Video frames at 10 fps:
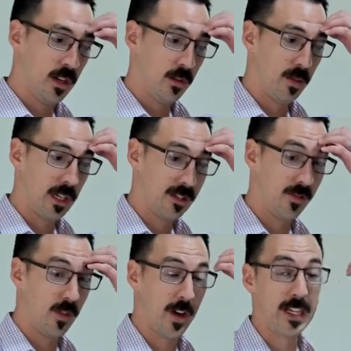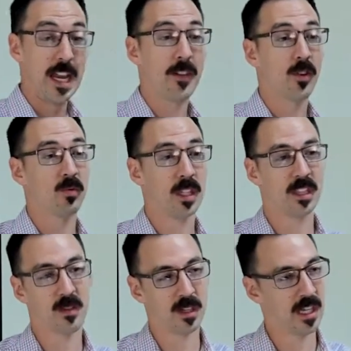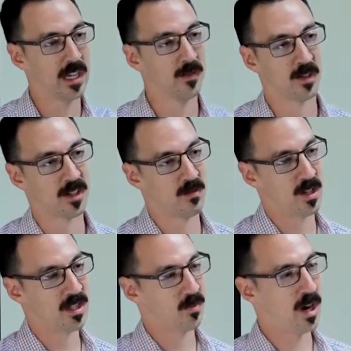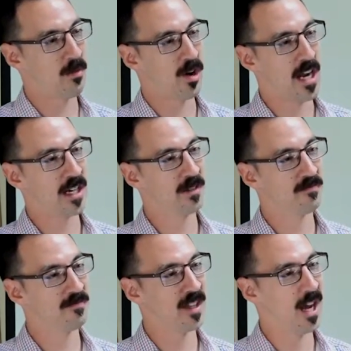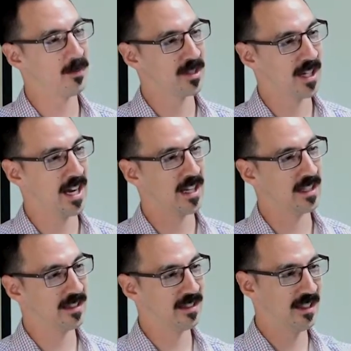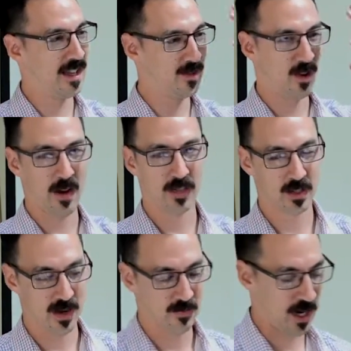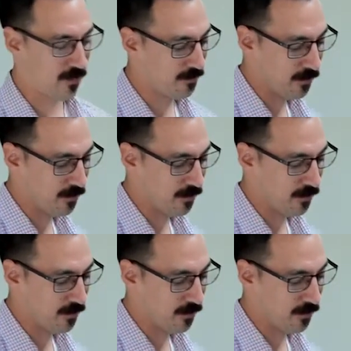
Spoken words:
because even if I never read them again for some reason when I'm writing them, it helps to kind of inscribe it into my brain.